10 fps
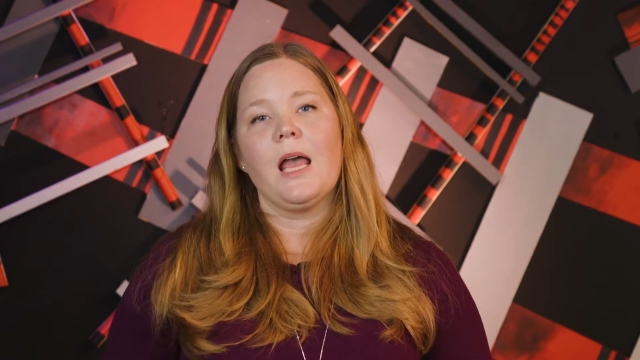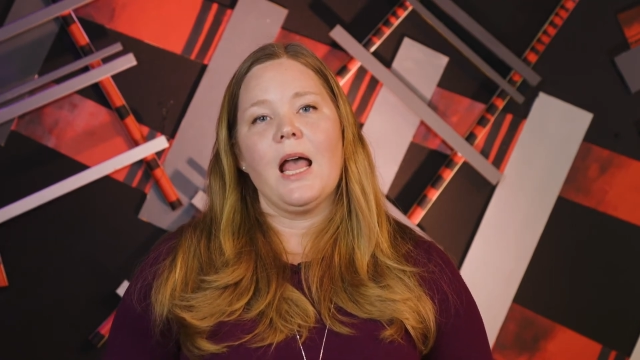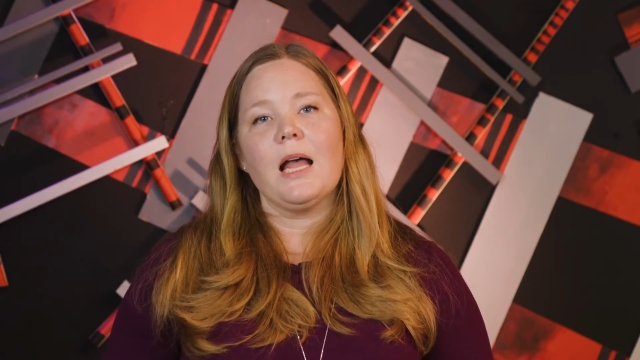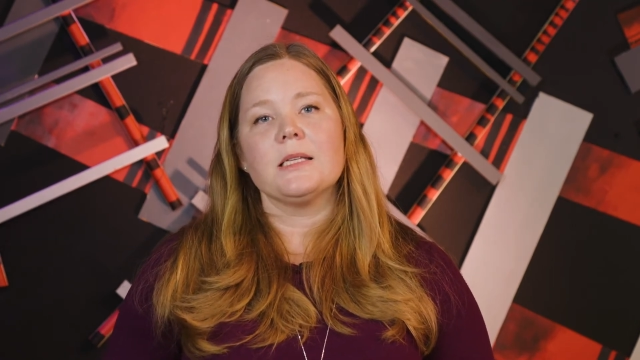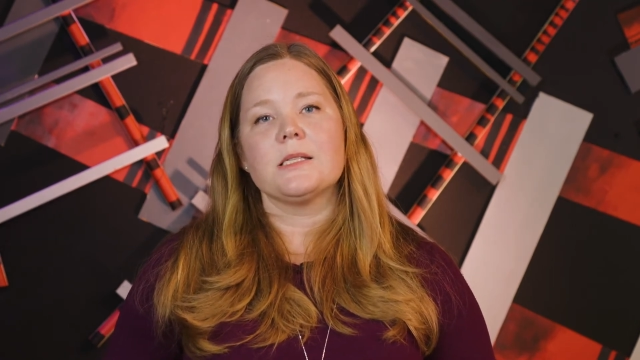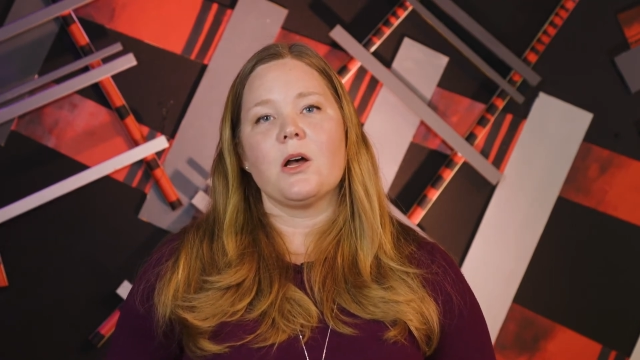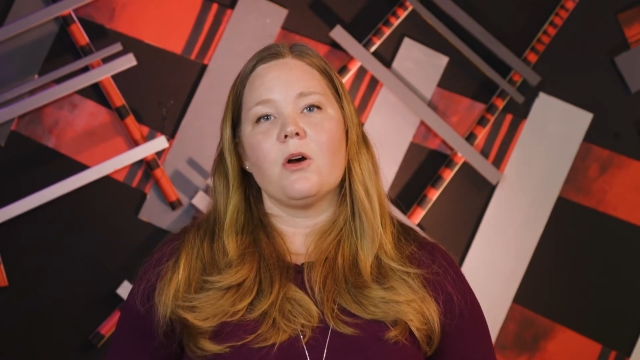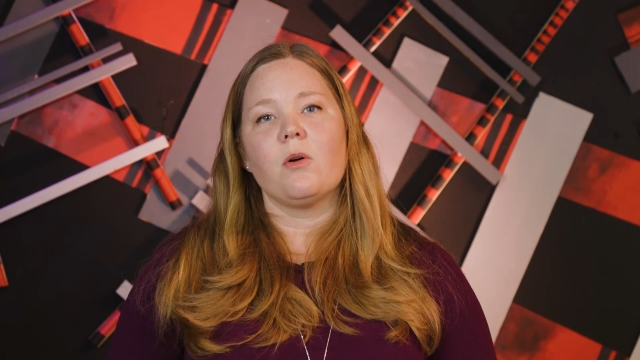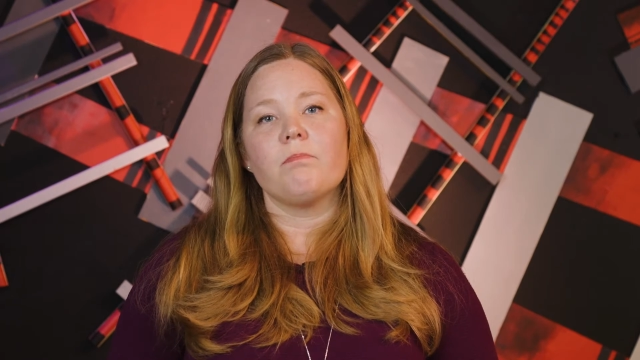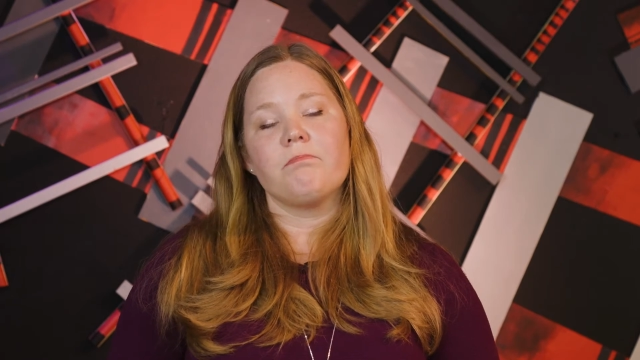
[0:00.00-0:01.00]
And
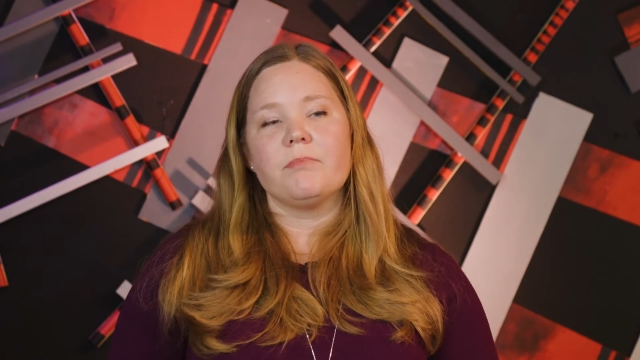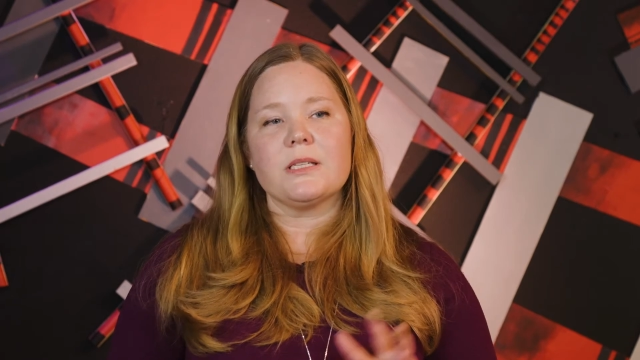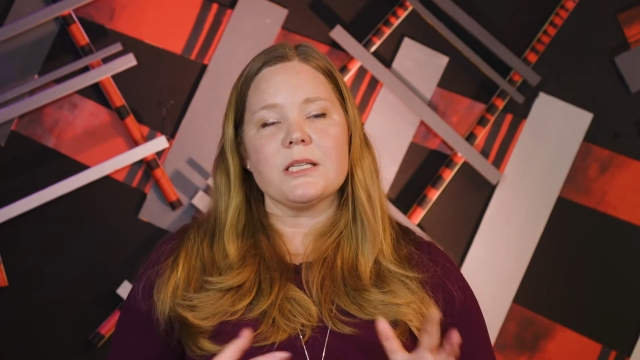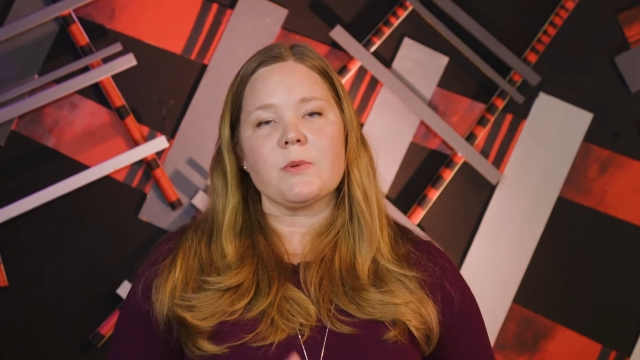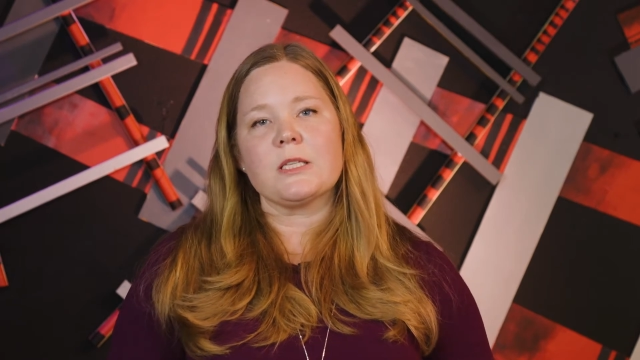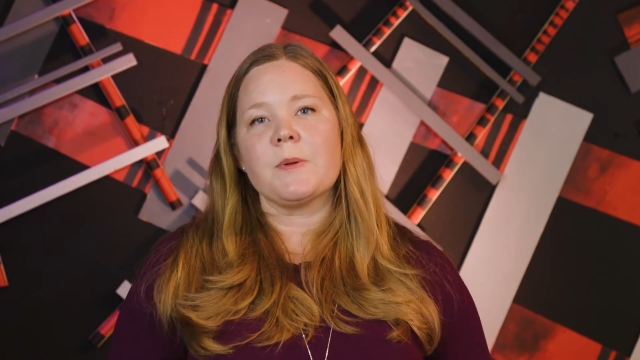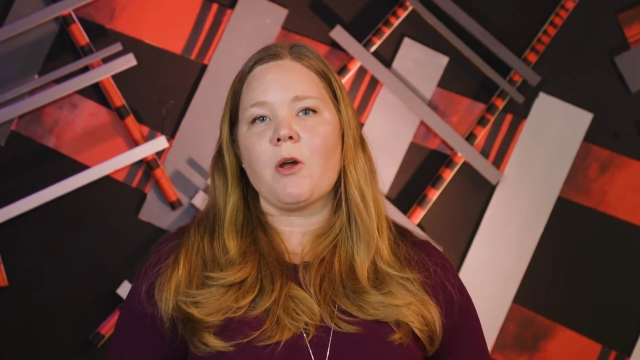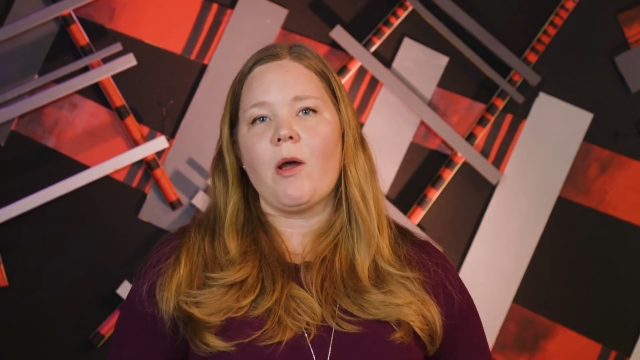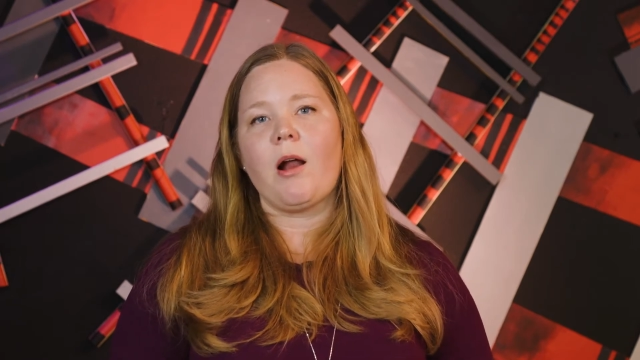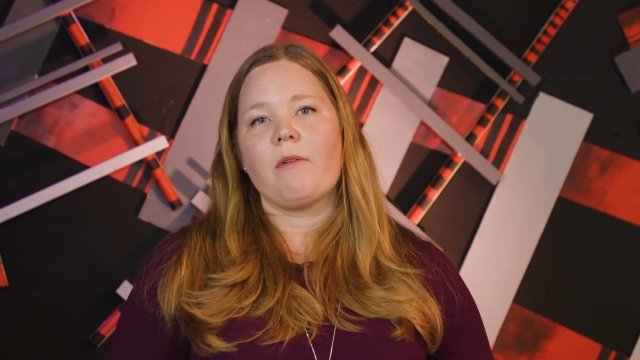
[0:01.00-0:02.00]
so this is what's been
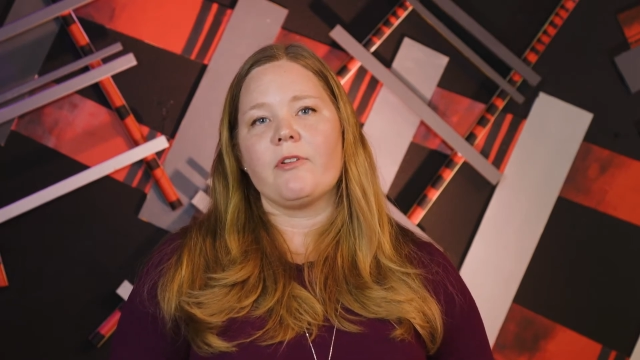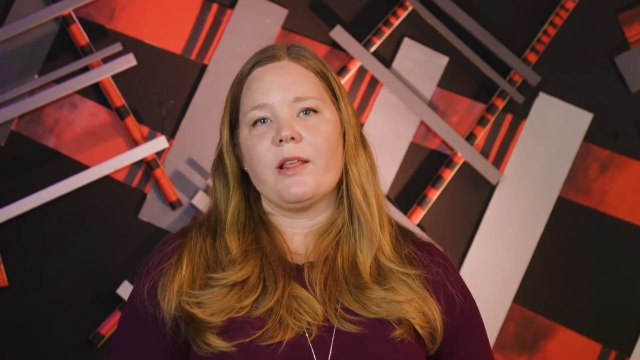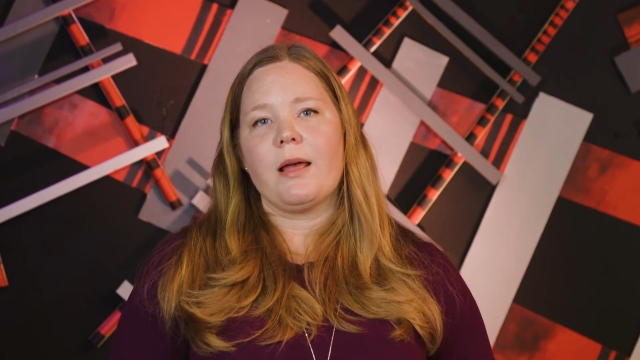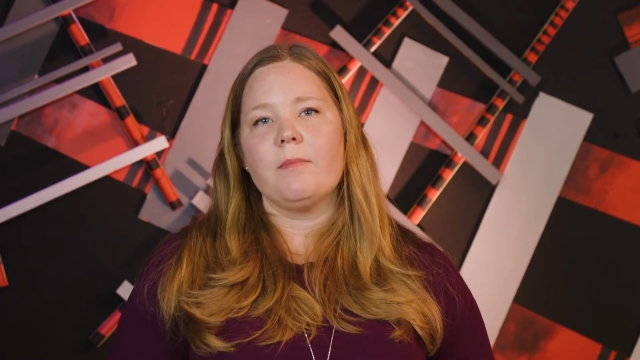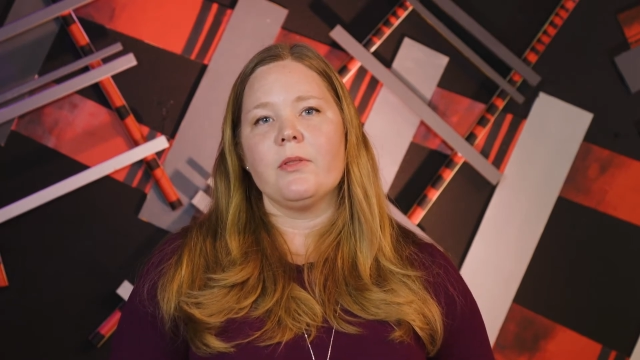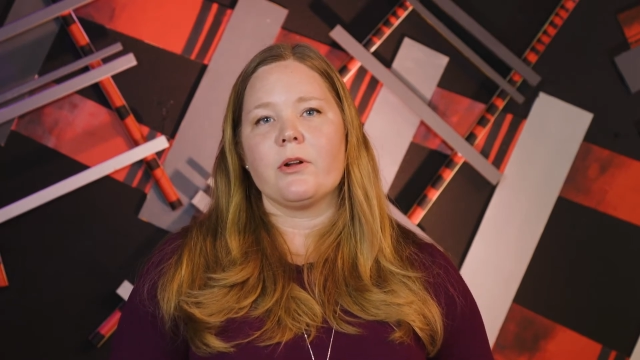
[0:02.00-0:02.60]
going on for them.